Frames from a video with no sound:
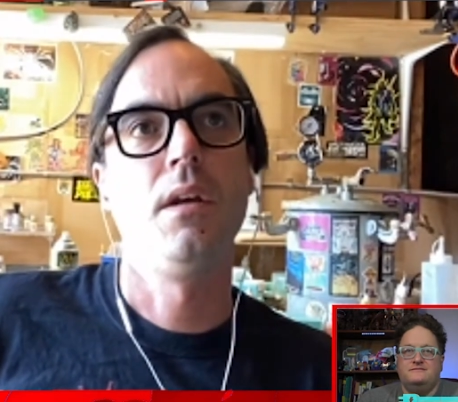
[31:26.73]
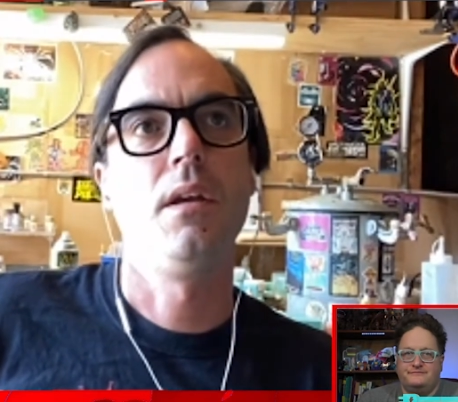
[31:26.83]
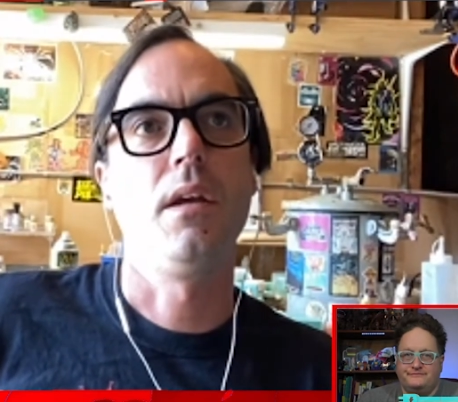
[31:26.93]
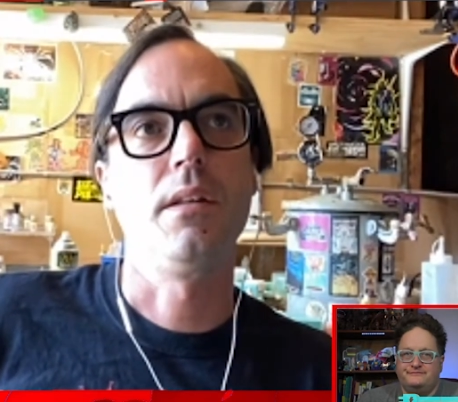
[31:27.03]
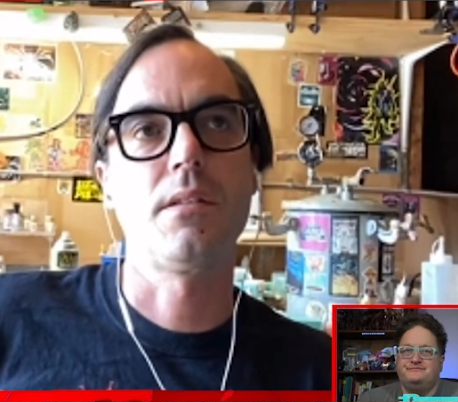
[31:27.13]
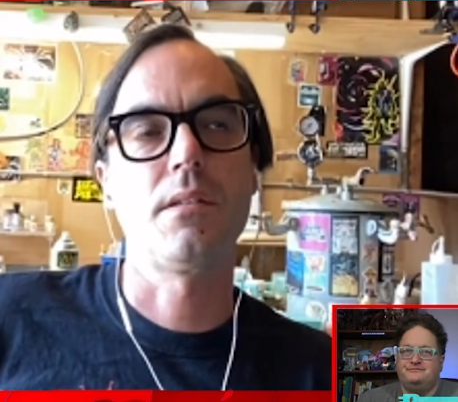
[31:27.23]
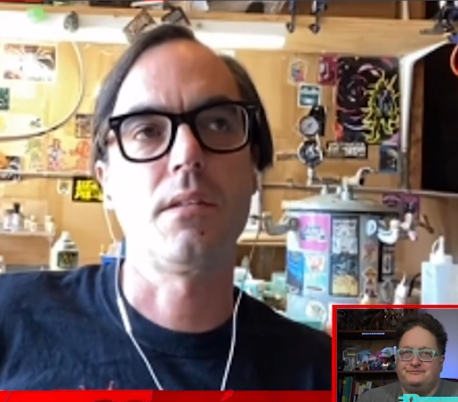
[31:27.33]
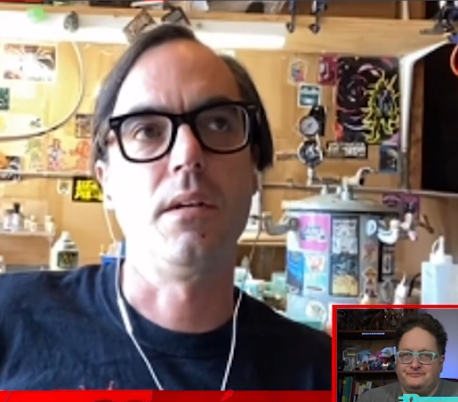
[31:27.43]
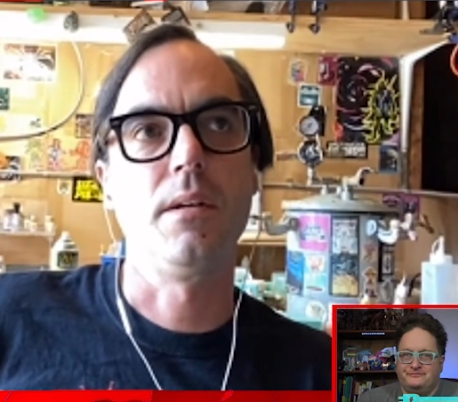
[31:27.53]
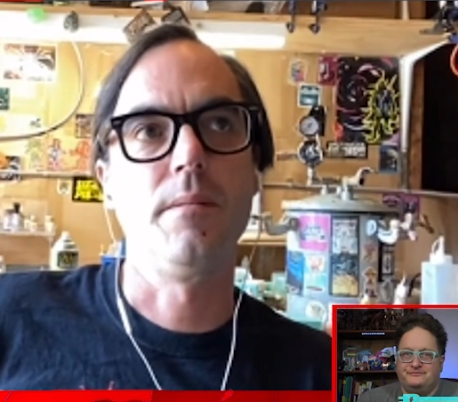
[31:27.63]
Speaker 1: It's,
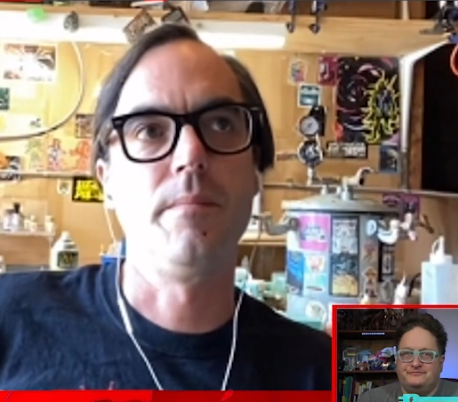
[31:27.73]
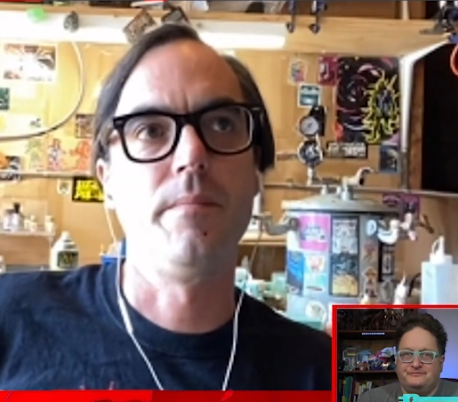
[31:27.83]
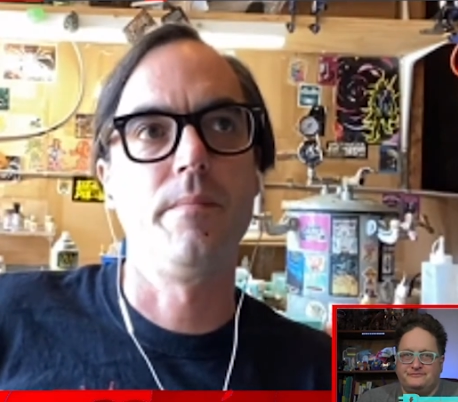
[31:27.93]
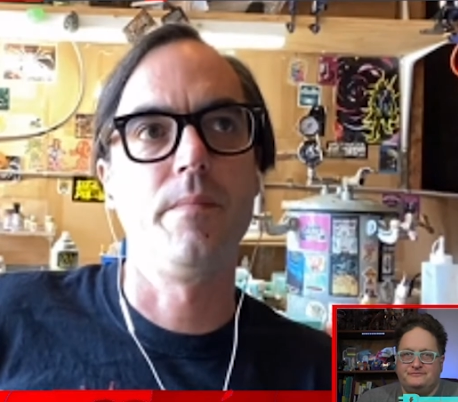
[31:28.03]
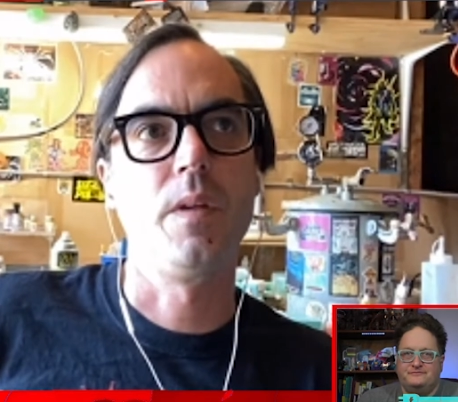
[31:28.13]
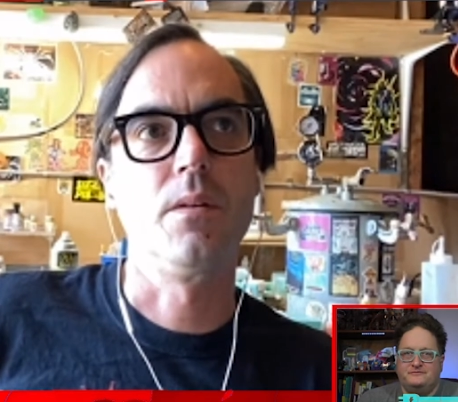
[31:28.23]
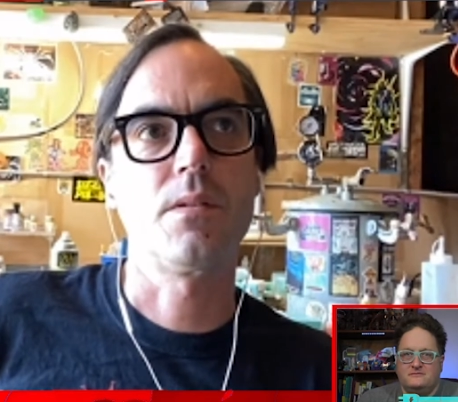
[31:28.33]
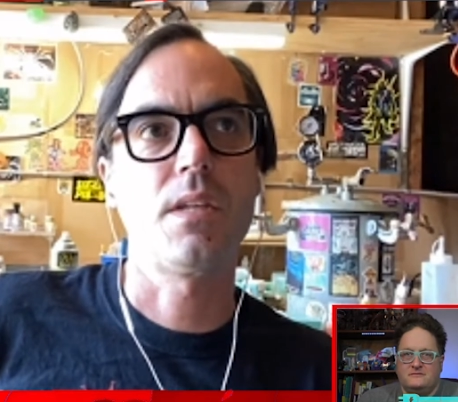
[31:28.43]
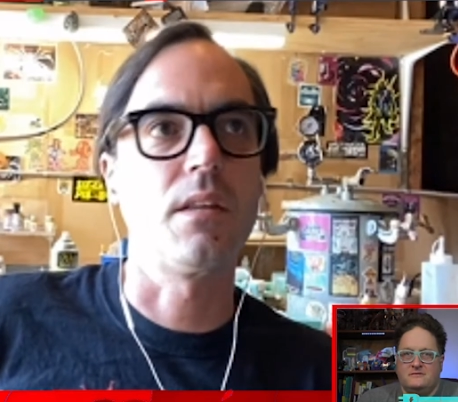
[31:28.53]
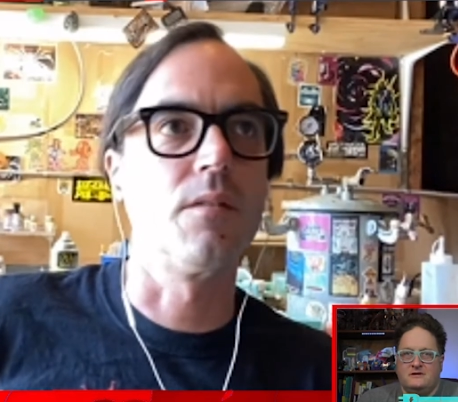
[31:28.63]
um, you know,
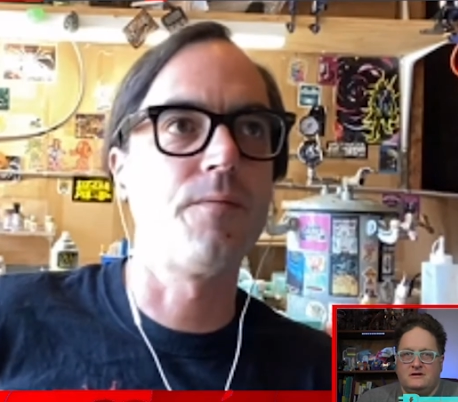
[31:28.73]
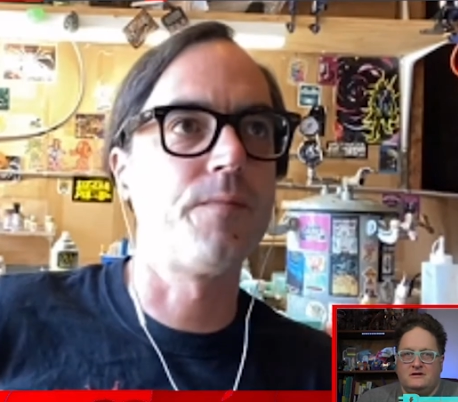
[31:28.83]
seeing the,